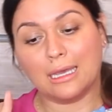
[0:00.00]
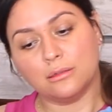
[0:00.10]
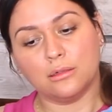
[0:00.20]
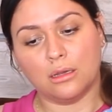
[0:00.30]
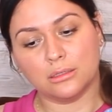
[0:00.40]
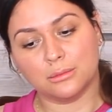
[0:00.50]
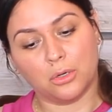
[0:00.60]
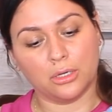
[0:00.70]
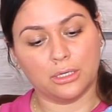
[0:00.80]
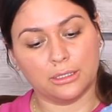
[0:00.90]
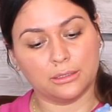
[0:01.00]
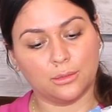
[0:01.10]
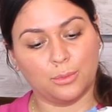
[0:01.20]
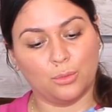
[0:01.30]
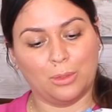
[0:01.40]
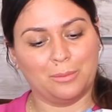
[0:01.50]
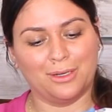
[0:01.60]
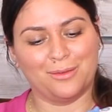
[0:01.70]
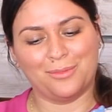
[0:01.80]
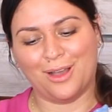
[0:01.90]
I don't know how smart it is to be
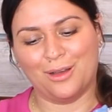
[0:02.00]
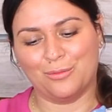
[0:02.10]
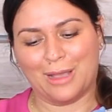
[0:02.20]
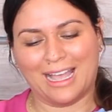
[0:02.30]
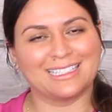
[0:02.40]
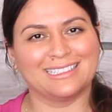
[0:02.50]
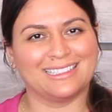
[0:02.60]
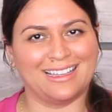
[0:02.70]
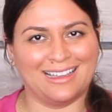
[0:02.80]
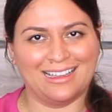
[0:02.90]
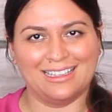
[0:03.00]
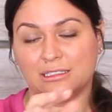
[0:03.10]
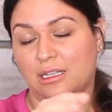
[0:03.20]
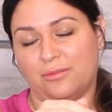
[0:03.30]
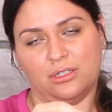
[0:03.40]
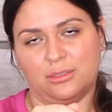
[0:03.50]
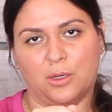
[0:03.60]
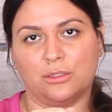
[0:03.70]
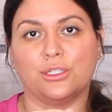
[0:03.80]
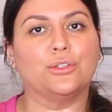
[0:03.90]
whipping up hot wax, huh? It's not very
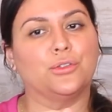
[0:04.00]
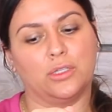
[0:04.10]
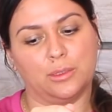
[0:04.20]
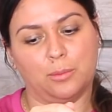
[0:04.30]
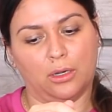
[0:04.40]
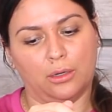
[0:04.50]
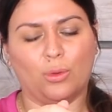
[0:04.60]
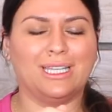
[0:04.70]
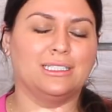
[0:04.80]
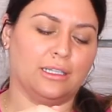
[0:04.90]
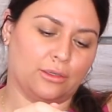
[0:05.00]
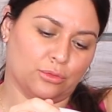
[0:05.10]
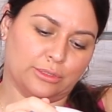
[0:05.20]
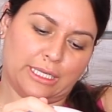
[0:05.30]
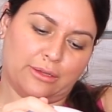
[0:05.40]
smart. Don't do this part. Wait till it cools